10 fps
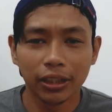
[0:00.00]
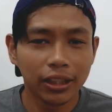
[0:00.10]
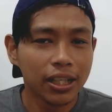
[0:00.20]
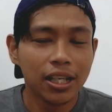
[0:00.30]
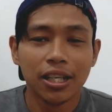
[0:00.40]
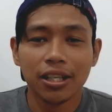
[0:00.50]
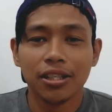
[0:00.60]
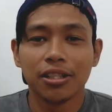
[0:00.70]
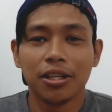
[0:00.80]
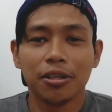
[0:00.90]

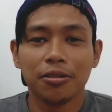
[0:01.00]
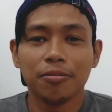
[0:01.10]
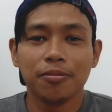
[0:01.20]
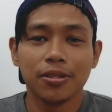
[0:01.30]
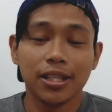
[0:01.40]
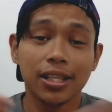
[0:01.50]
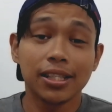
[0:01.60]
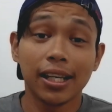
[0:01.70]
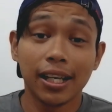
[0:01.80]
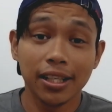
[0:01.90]
So
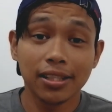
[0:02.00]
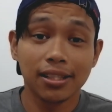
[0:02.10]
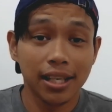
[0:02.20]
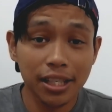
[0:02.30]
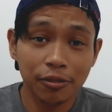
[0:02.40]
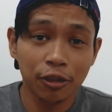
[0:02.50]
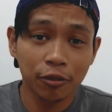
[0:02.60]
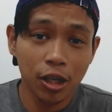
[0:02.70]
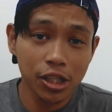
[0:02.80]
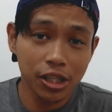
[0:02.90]
thanks guys, thanks
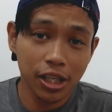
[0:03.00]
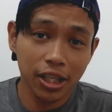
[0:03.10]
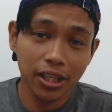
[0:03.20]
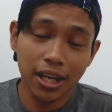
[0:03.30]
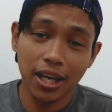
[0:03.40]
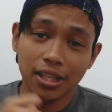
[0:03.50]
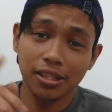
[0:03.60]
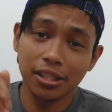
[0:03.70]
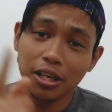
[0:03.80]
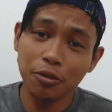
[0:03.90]
for watching and
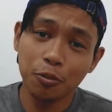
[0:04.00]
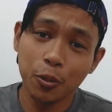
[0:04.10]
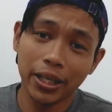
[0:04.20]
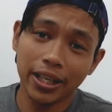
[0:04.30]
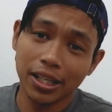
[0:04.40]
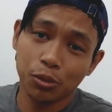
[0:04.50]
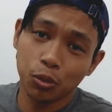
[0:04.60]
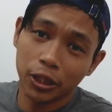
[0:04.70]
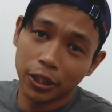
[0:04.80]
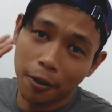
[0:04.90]
see you in the next
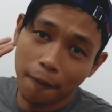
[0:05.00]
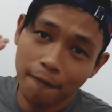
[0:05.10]
one.